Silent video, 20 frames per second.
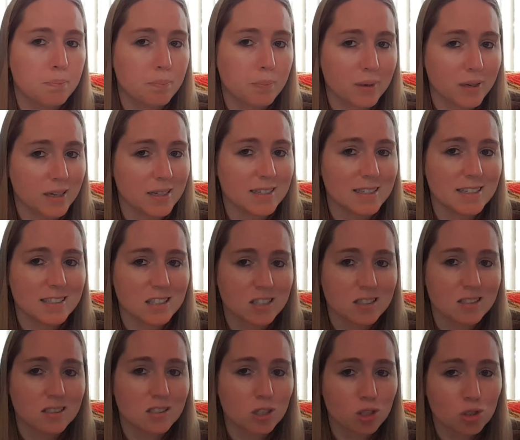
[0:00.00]
But
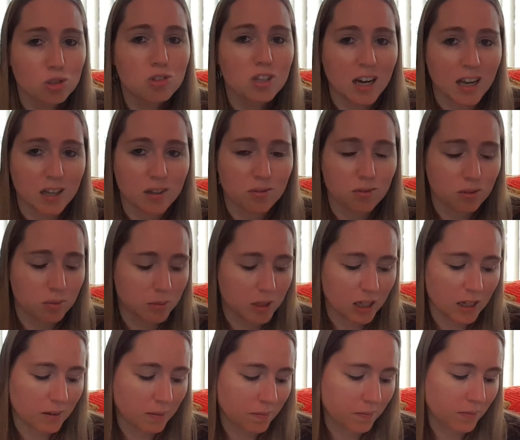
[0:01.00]
it's too tight for
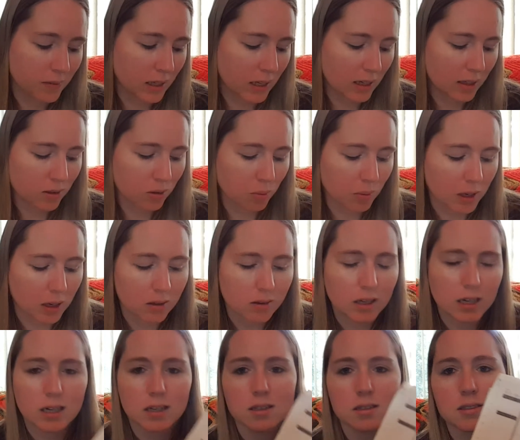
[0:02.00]
me. As well
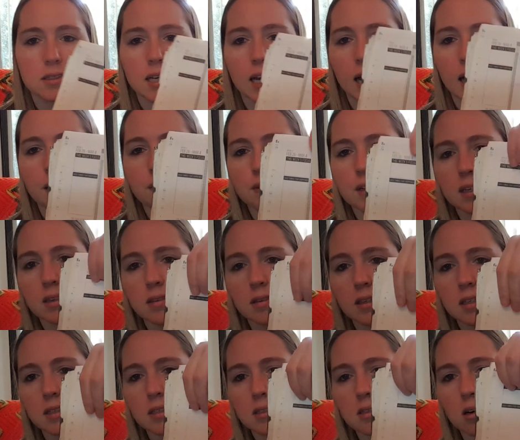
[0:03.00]
as having
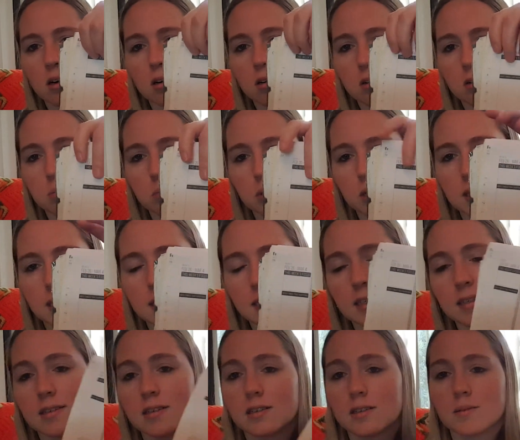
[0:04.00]
this column right
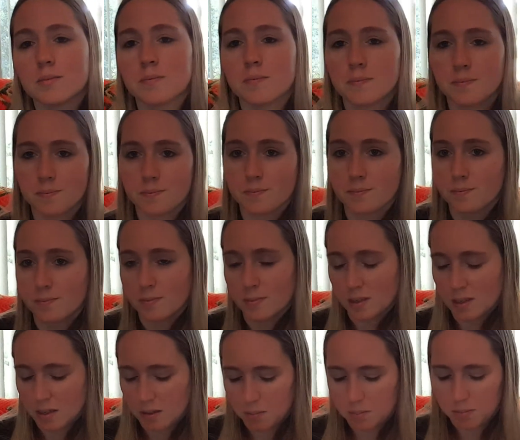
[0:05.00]
here
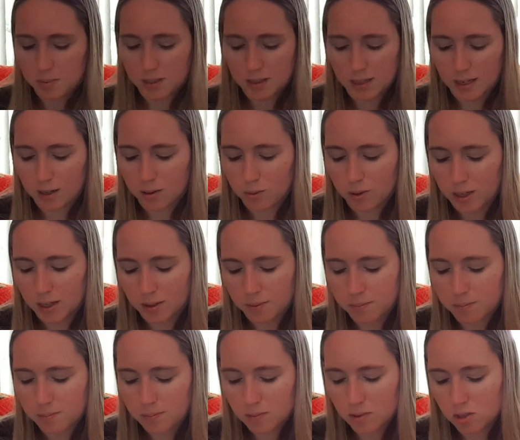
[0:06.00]
be that way.
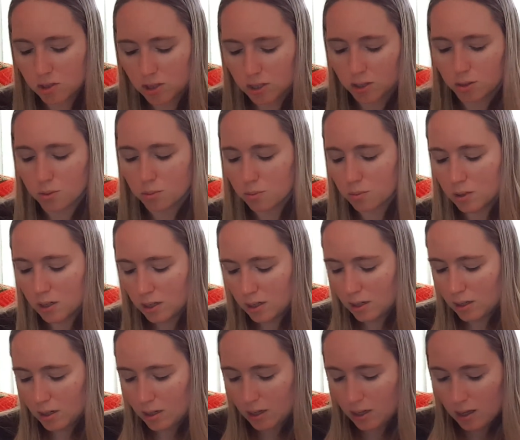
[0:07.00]
So
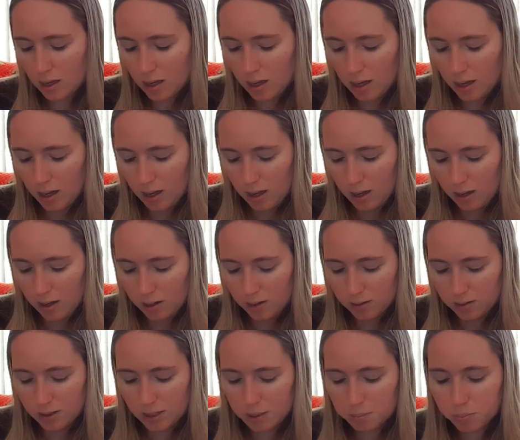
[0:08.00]

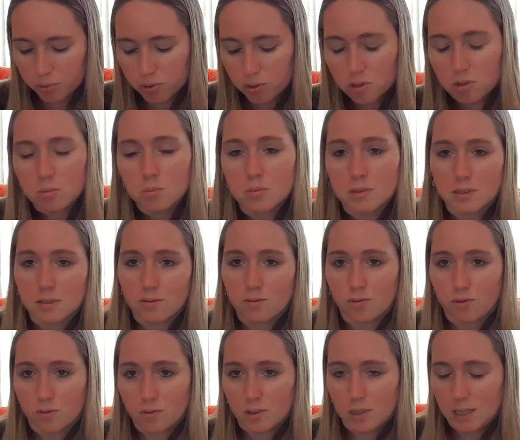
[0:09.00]
the blooms
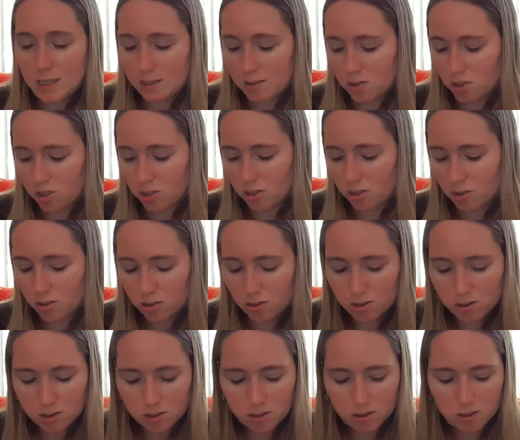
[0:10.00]

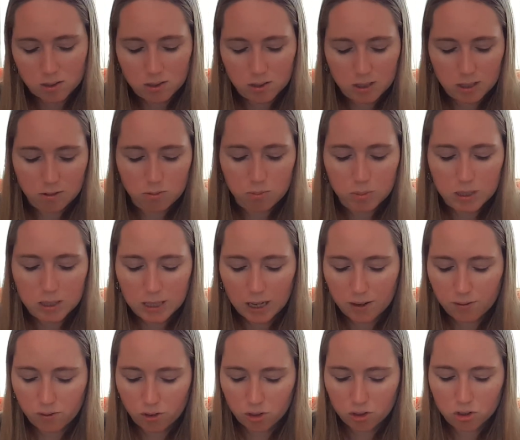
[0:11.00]
inserts give me
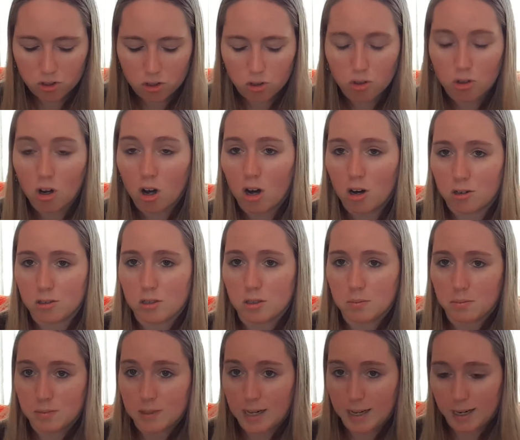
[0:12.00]
that vertical
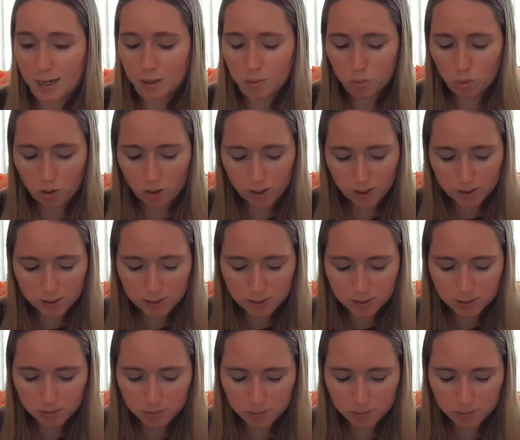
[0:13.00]
column that I want.